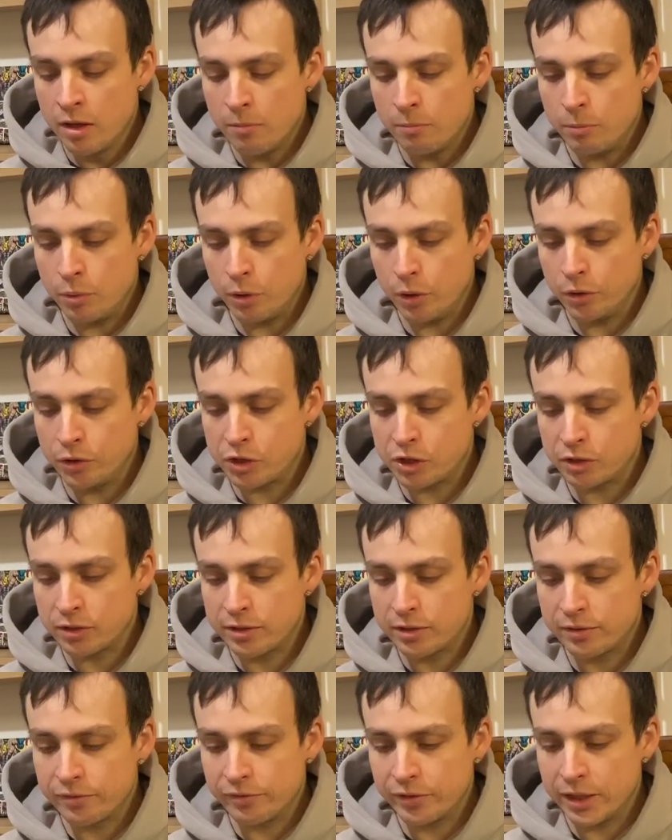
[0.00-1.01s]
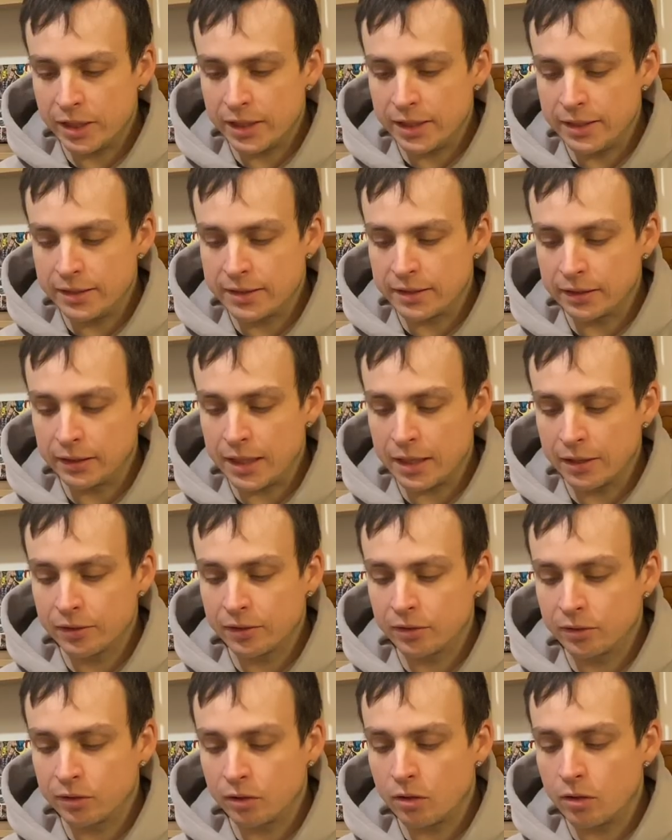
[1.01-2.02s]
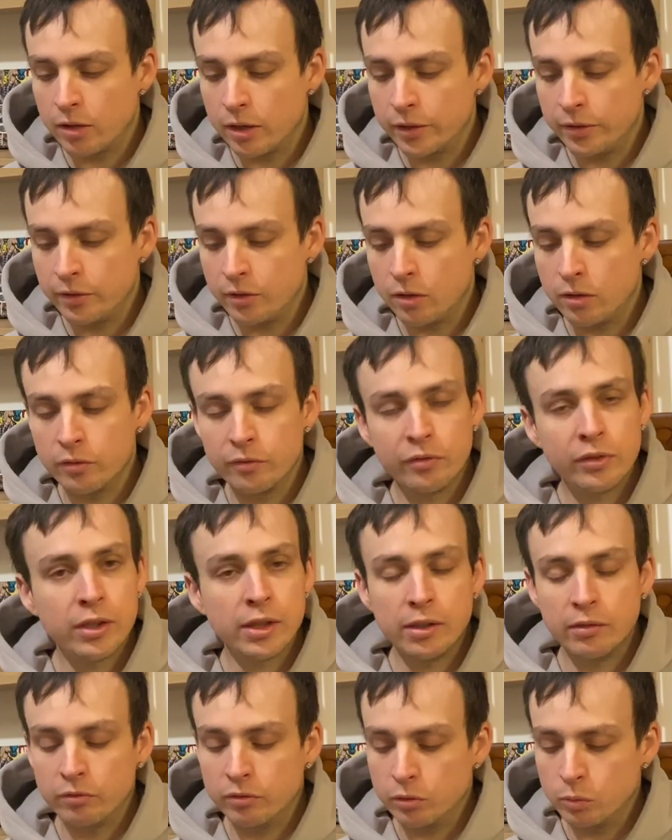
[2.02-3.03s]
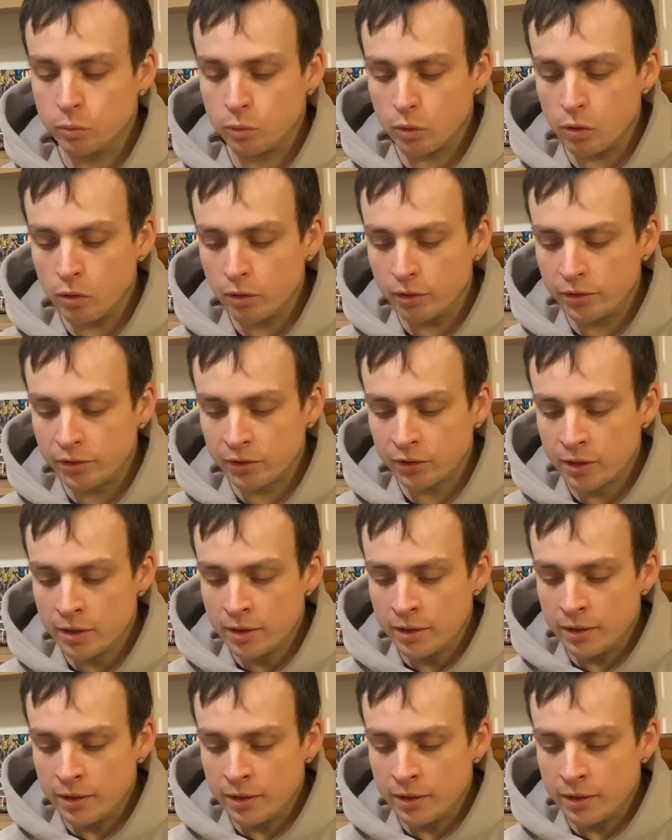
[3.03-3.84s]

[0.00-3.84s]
purchased the deluxe side of the rewards.